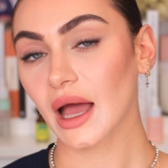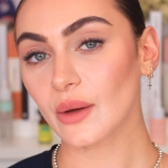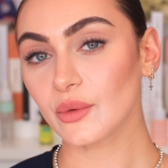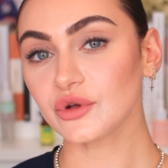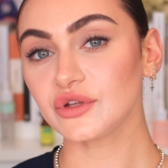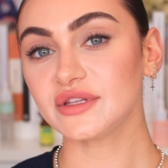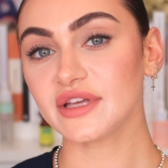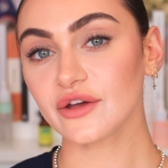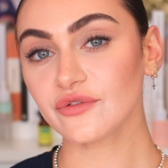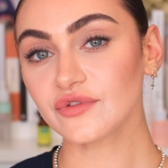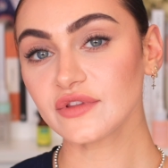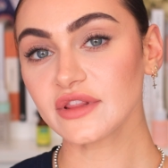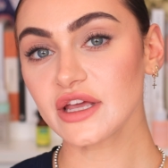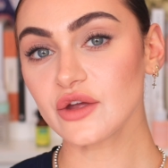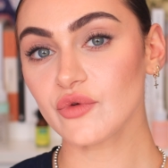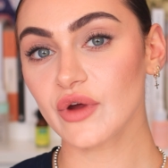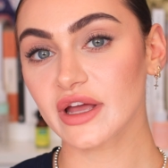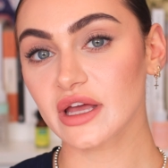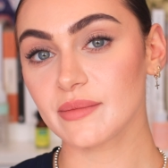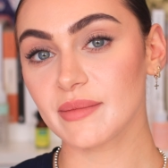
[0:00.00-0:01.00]
I would
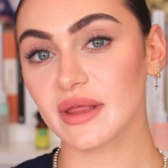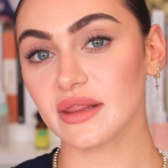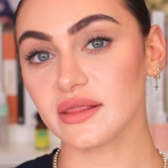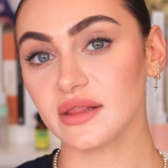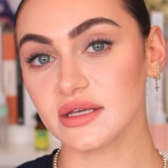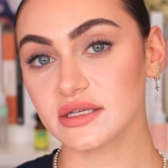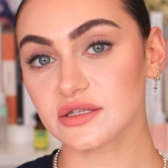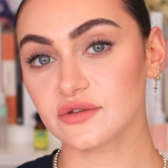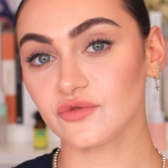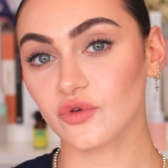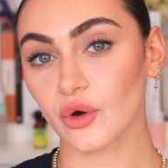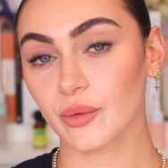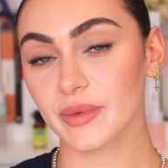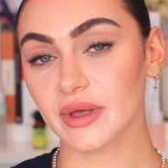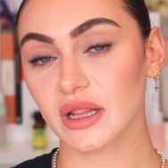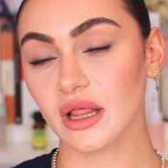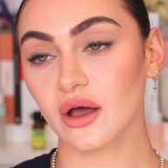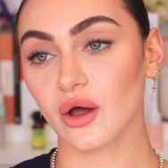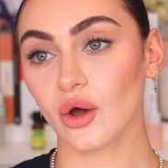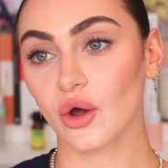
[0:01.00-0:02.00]
definitely recommend this
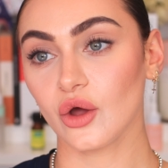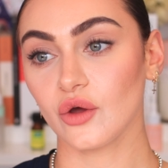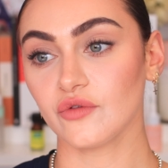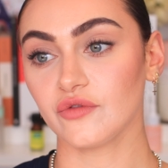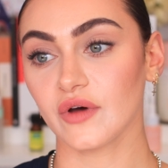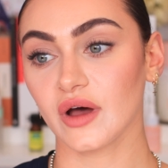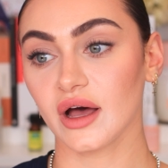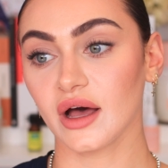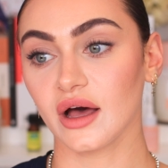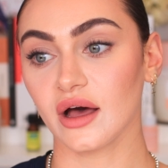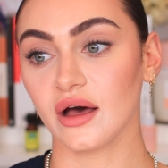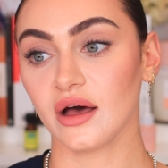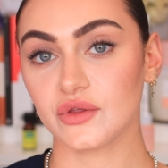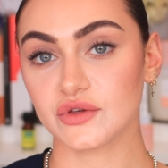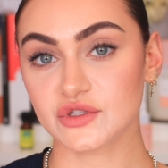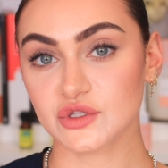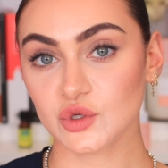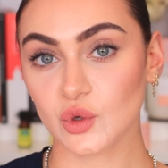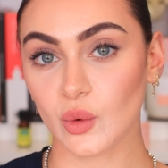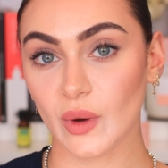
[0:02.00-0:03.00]
formula over the
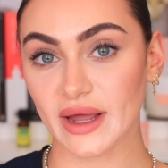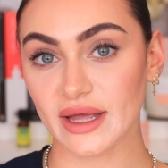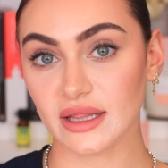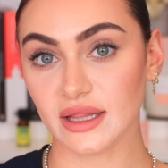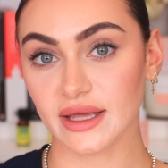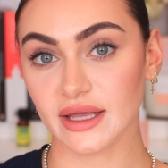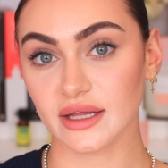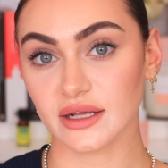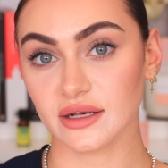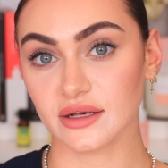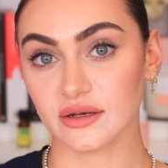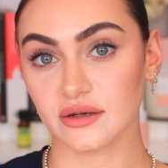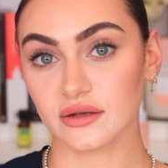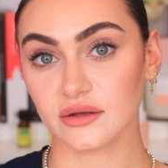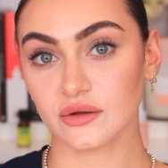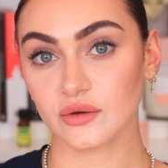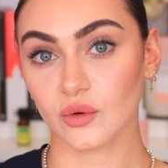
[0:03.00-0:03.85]
squalane